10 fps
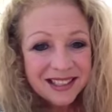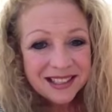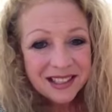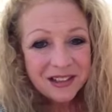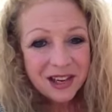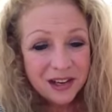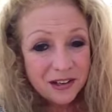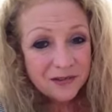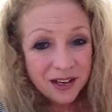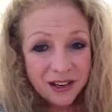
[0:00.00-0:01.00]
So I
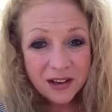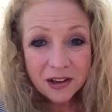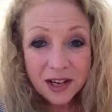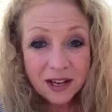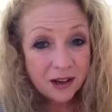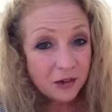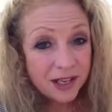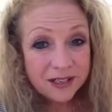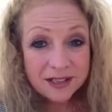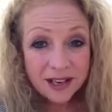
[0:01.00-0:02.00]
do find all kind of
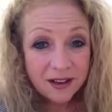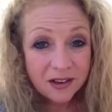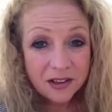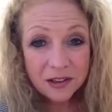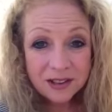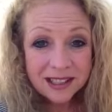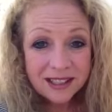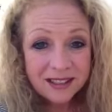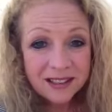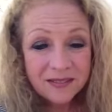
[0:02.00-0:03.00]
great designer clothes
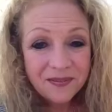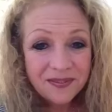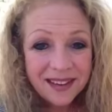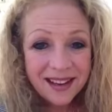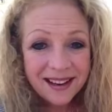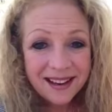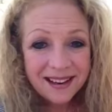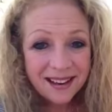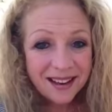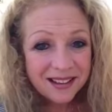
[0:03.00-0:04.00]
there,
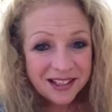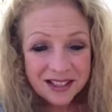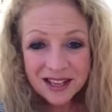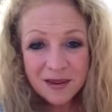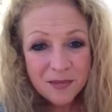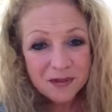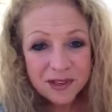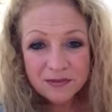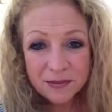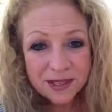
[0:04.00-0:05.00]
and I'll just keep
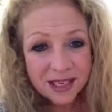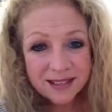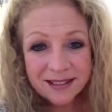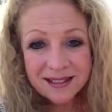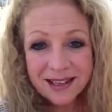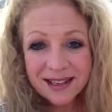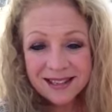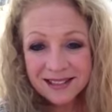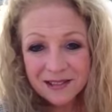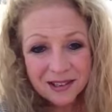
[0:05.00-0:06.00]
moving from size to
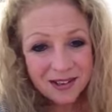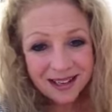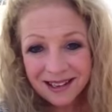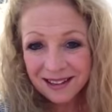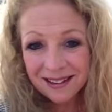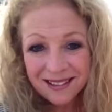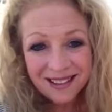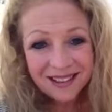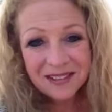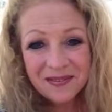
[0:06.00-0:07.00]
size. So what do I care,
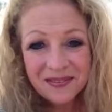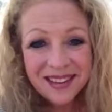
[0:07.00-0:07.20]
you know?